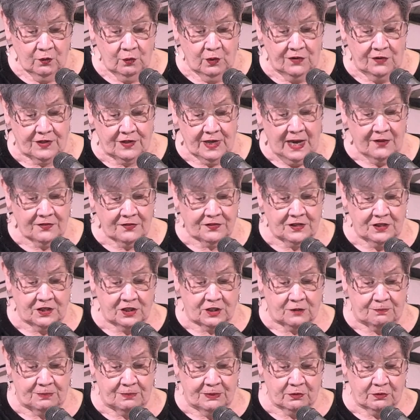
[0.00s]
Without
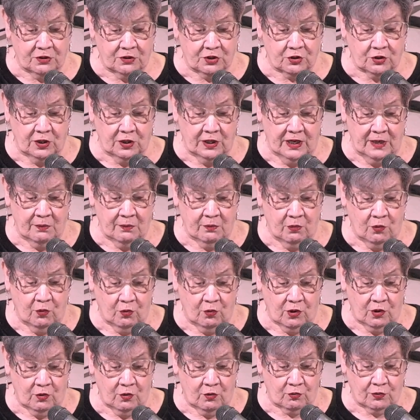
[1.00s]
this spiritual and
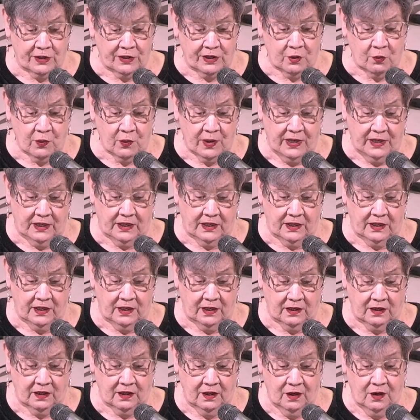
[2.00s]
moral
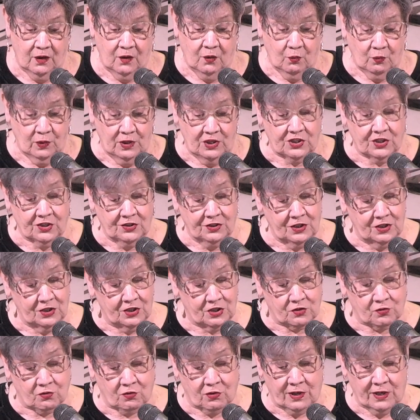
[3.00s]
reawakening, we shall
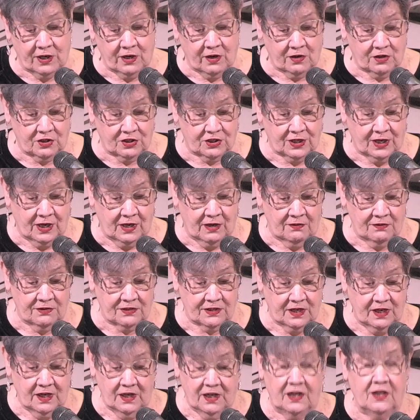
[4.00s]
destroy
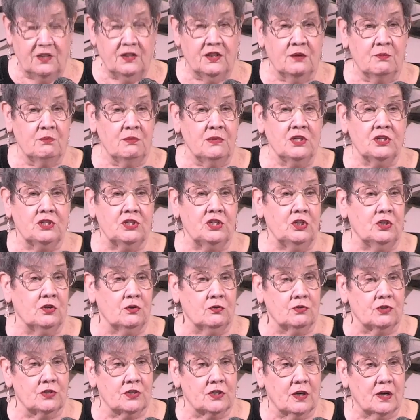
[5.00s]
ourselves in the
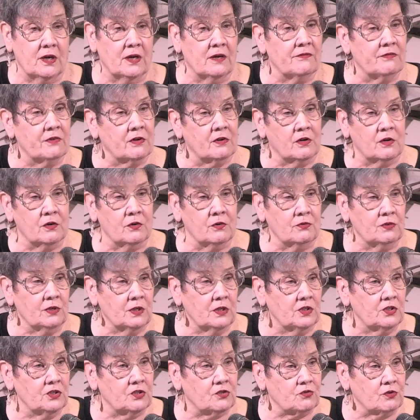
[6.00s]
misuse of our own
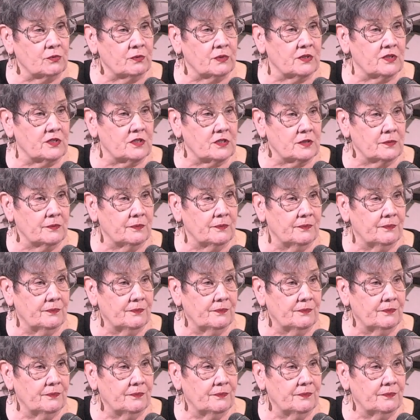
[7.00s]
instruments.